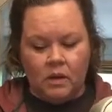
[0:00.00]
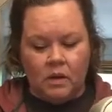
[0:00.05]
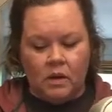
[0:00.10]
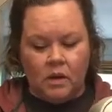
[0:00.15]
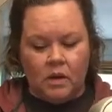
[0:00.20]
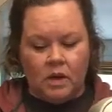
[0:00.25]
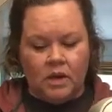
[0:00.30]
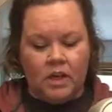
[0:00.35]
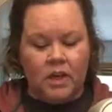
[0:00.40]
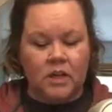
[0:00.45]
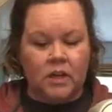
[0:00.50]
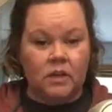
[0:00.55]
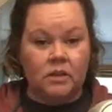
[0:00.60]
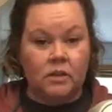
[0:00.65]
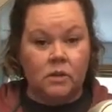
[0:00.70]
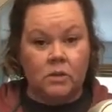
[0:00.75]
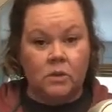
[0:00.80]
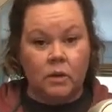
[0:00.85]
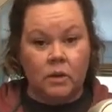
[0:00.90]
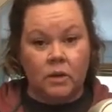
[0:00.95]
He does
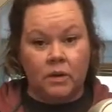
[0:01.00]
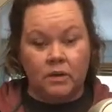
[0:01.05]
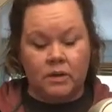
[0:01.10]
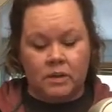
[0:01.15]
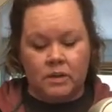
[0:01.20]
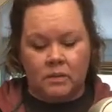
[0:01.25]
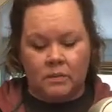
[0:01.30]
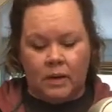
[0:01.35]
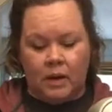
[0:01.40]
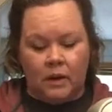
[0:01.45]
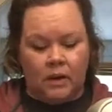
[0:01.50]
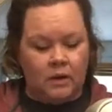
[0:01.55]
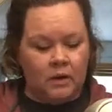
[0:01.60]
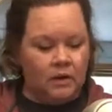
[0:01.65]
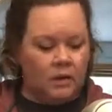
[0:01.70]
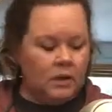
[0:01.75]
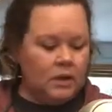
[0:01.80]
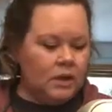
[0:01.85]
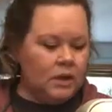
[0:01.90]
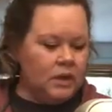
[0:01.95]
tutorials as well.
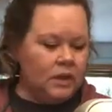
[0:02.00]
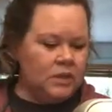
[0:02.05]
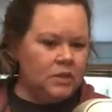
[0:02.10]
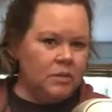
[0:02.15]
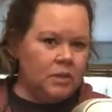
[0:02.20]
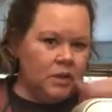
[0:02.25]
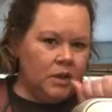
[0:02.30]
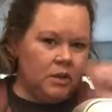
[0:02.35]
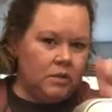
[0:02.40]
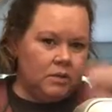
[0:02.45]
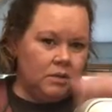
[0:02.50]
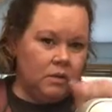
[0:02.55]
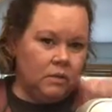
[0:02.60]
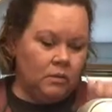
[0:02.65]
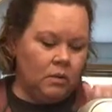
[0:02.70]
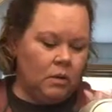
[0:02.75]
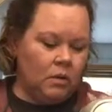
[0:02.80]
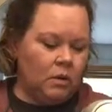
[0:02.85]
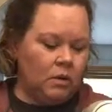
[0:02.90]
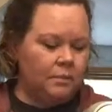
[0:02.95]
He's the one that used the
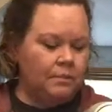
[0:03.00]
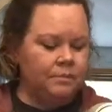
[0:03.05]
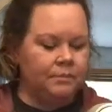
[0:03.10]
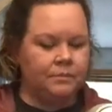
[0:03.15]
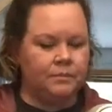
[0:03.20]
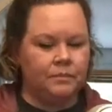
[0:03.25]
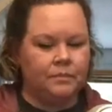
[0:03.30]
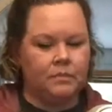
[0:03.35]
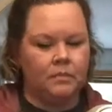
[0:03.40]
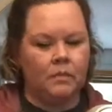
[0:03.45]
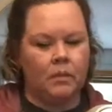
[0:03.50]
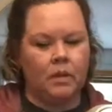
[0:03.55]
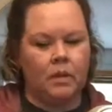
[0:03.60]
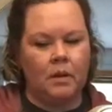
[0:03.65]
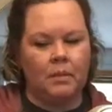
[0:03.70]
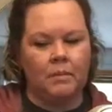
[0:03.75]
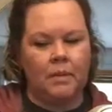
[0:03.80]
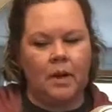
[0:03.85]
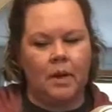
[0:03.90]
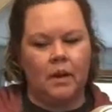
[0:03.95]
roller.
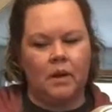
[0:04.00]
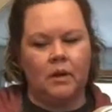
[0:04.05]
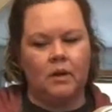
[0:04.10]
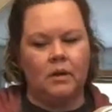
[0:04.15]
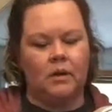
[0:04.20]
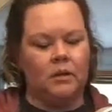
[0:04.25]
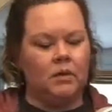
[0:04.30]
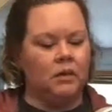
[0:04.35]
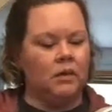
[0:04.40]
But he's